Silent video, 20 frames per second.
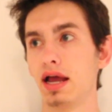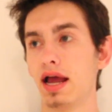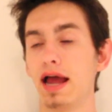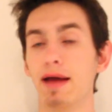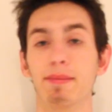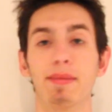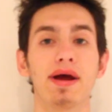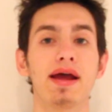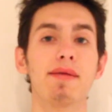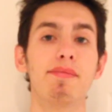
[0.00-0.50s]

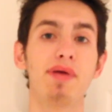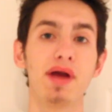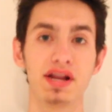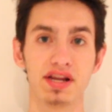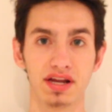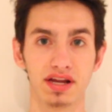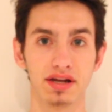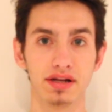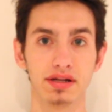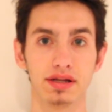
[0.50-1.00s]
in my
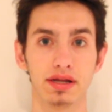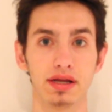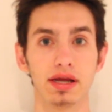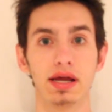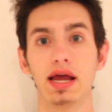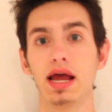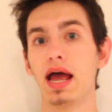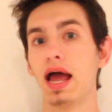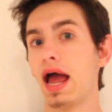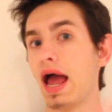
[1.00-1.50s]
opinion,
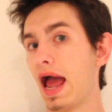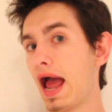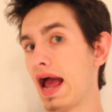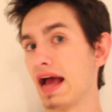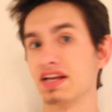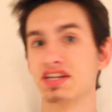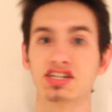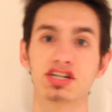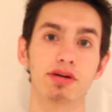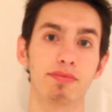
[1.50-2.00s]

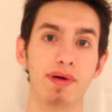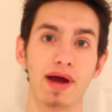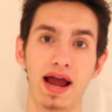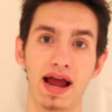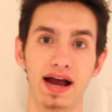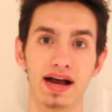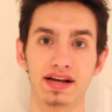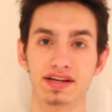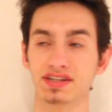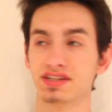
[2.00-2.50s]
has
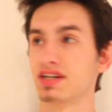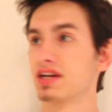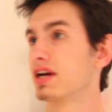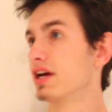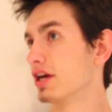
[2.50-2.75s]
surpassed